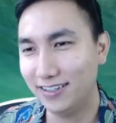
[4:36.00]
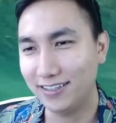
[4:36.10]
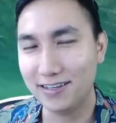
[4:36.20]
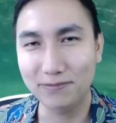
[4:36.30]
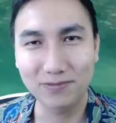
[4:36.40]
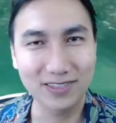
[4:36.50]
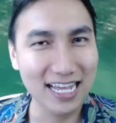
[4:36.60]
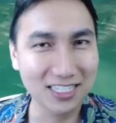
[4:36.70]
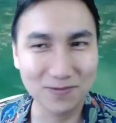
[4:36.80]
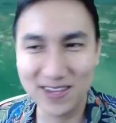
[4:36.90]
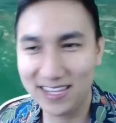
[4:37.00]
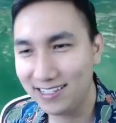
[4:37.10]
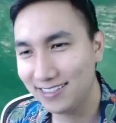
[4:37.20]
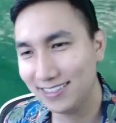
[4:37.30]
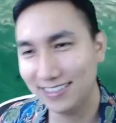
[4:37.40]
Yep, that's me.
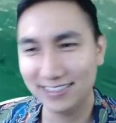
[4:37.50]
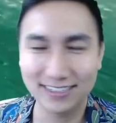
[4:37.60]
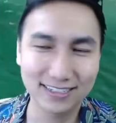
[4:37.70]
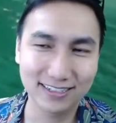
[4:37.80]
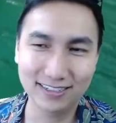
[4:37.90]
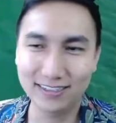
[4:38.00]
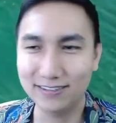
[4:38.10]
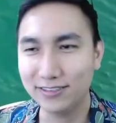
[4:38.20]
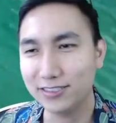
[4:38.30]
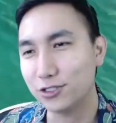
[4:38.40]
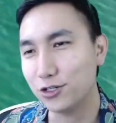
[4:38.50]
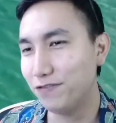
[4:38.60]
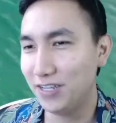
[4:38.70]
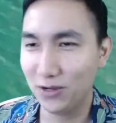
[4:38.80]
Surfing the